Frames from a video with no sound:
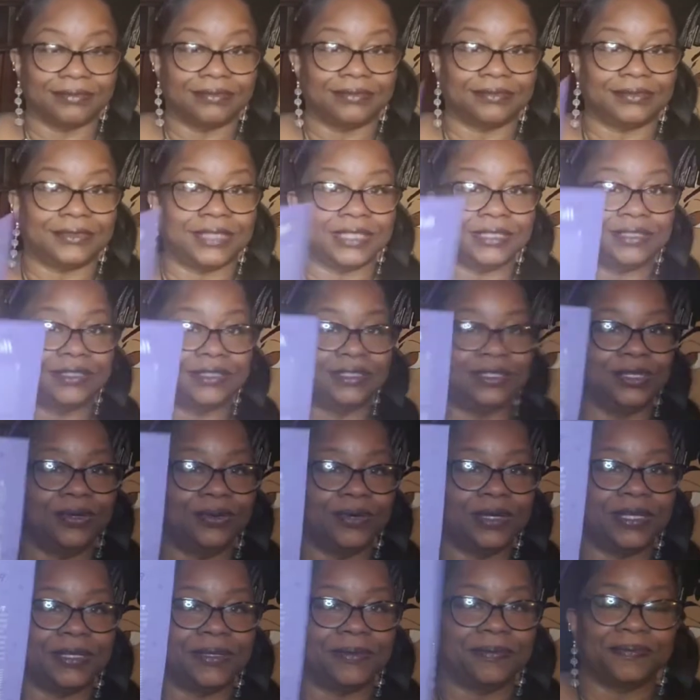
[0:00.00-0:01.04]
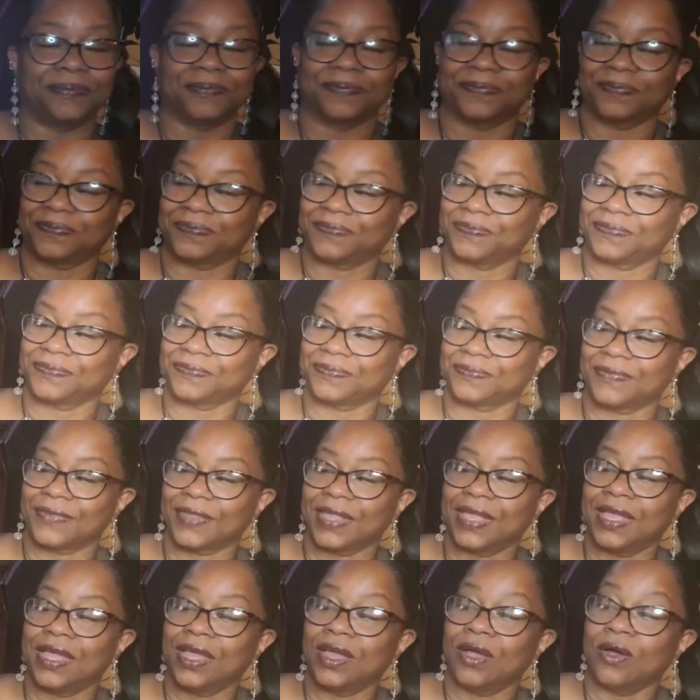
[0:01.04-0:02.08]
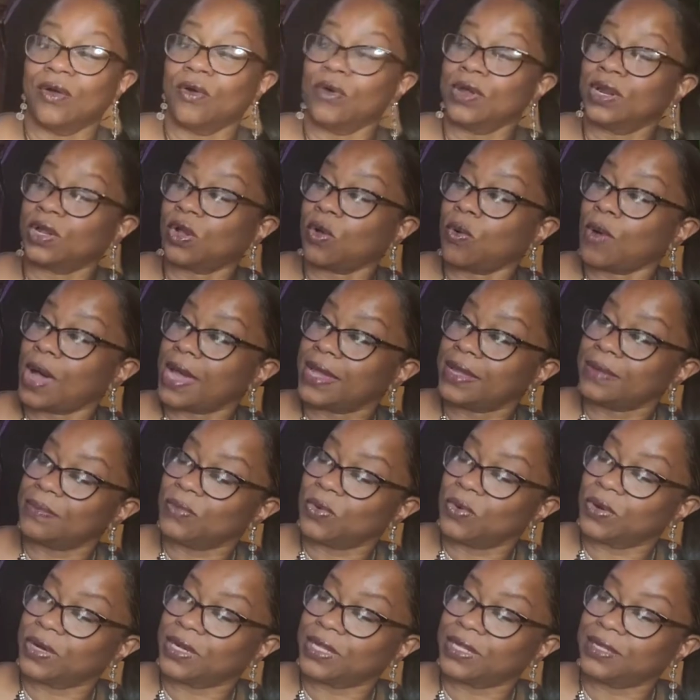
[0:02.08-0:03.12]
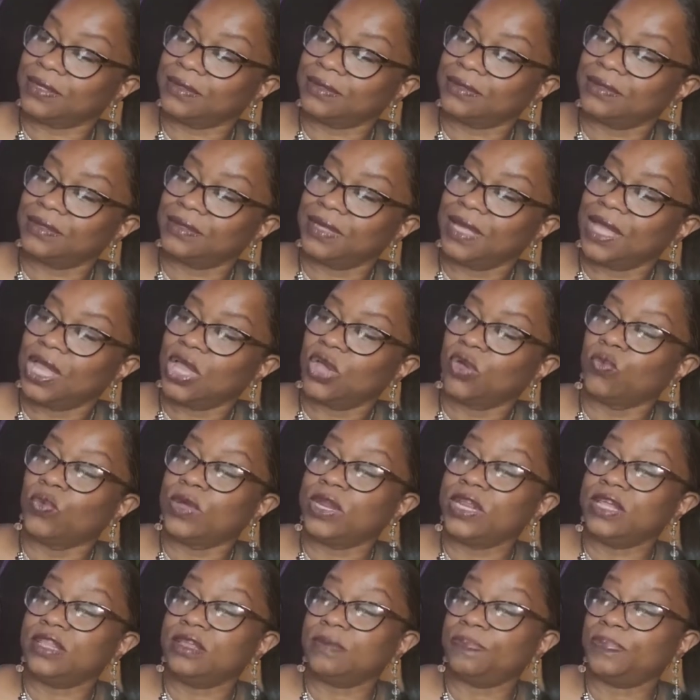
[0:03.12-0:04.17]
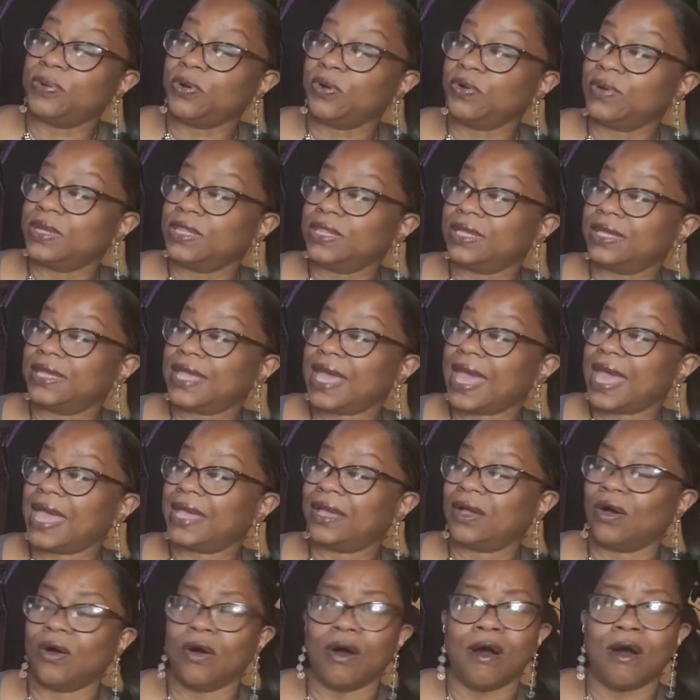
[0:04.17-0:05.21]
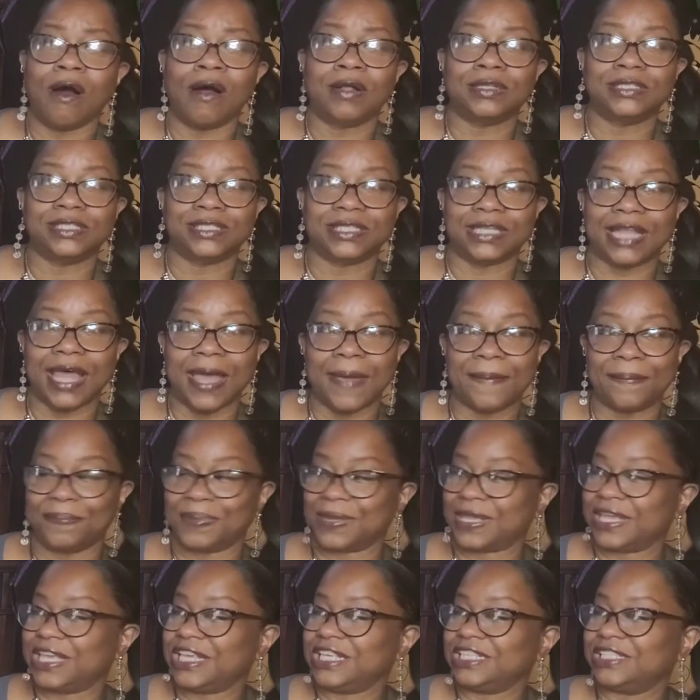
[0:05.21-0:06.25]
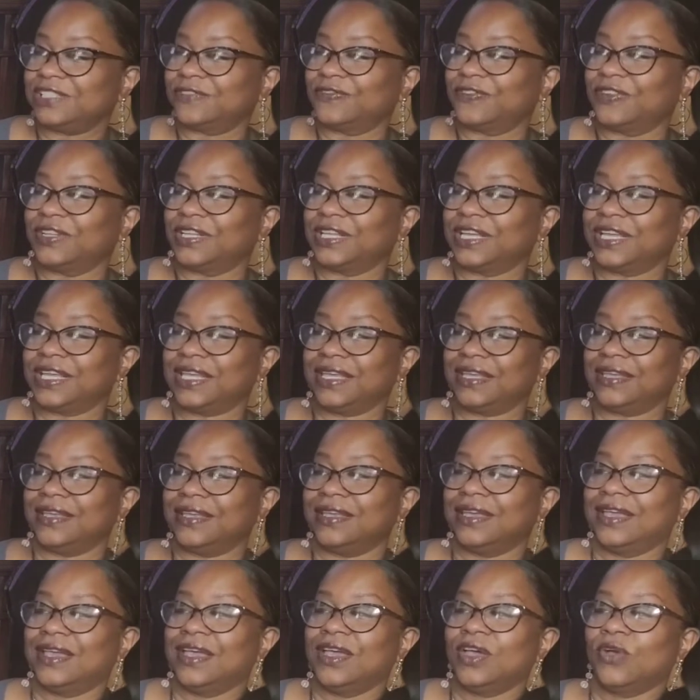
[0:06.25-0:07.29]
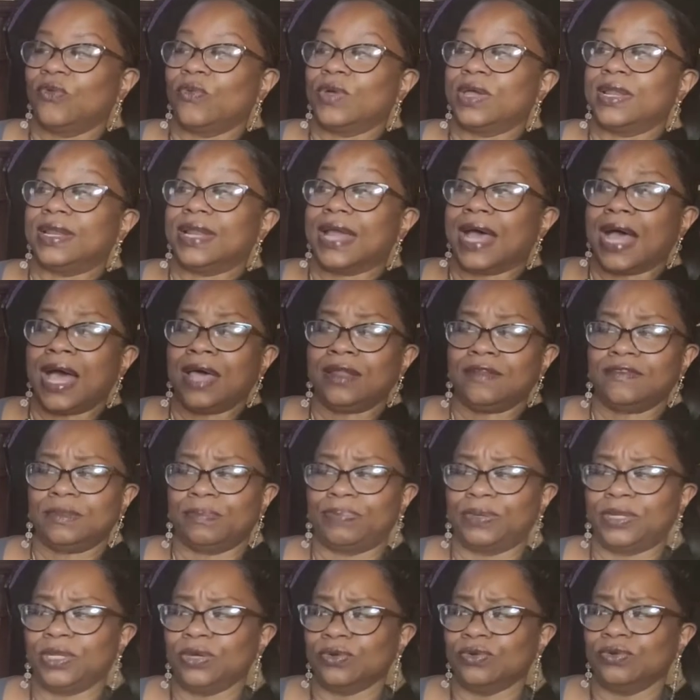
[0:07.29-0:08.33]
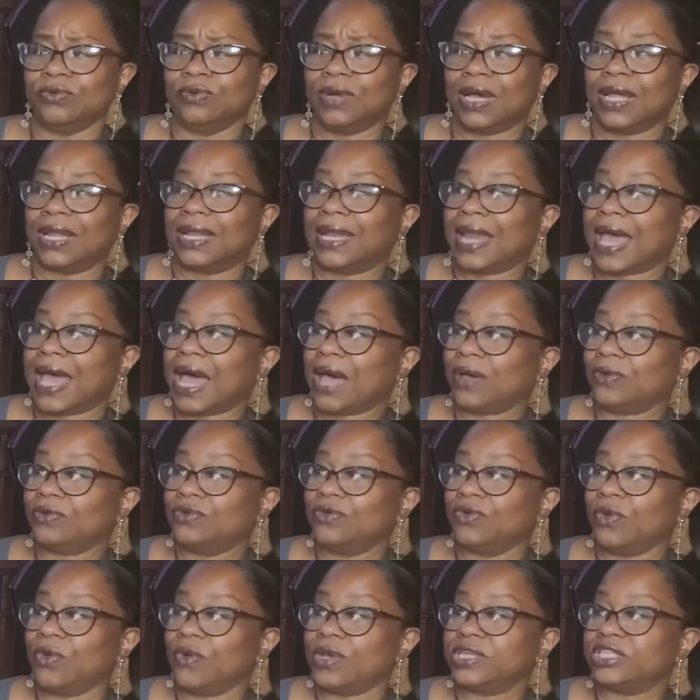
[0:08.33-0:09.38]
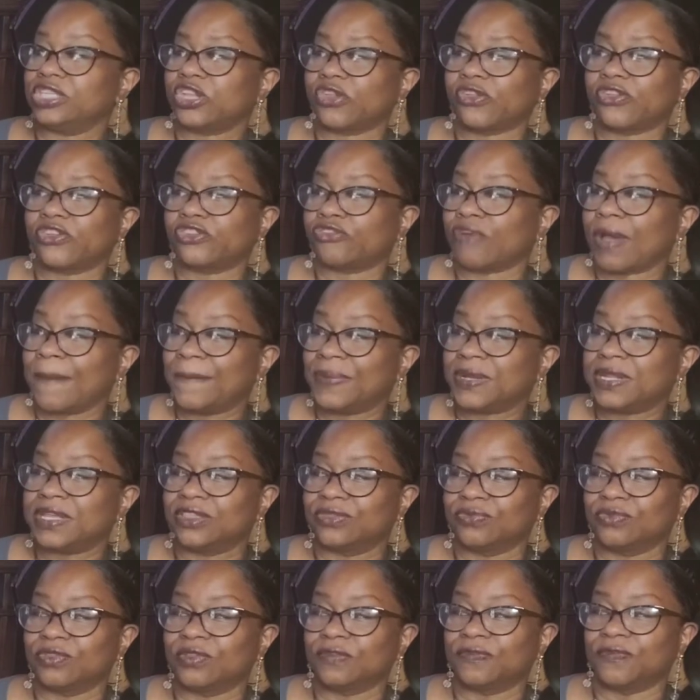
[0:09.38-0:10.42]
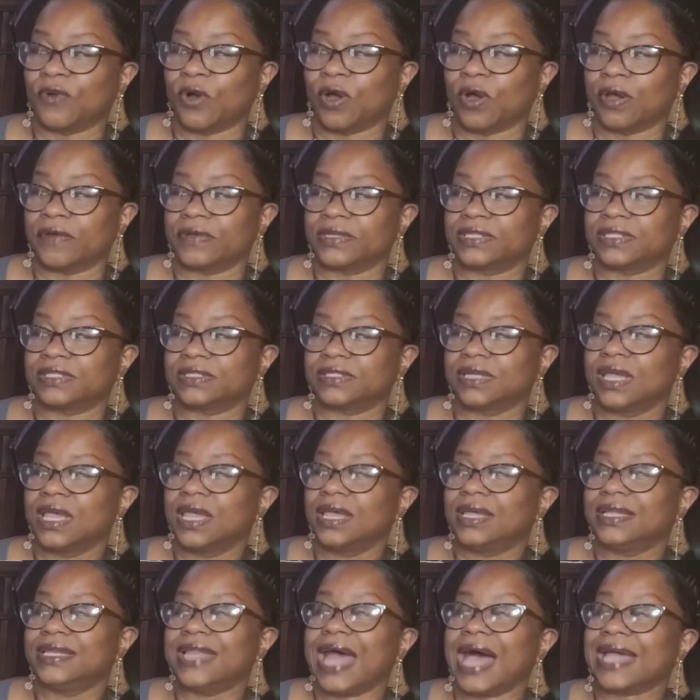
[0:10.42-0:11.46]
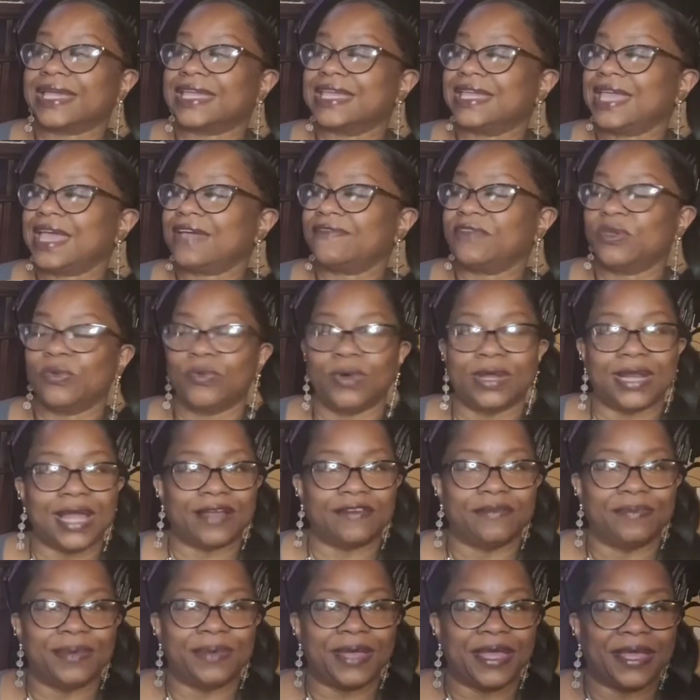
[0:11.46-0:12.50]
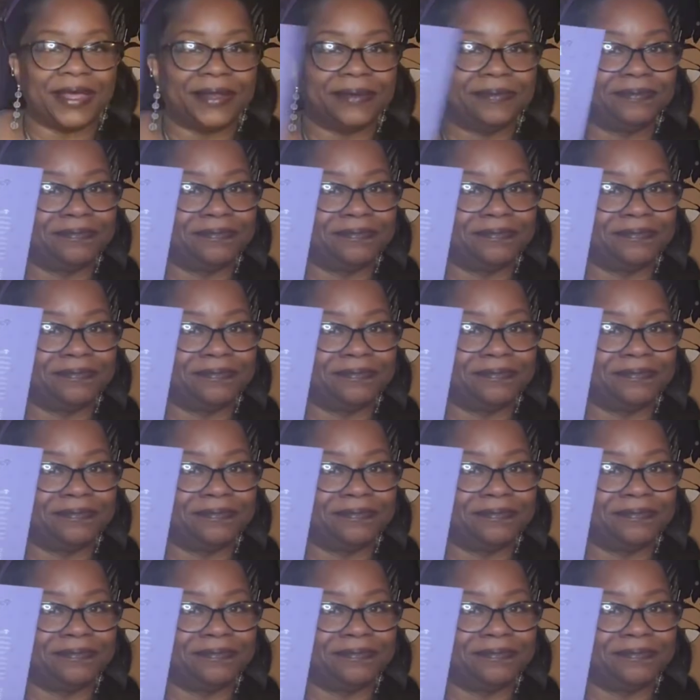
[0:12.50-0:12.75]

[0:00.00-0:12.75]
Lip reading: let's do it. On a quiet morning, Winnie the Pooh and the gang all slept peacefully when out of the blue, a loud noise trumpeted through the forest, knocking everyone out of bed.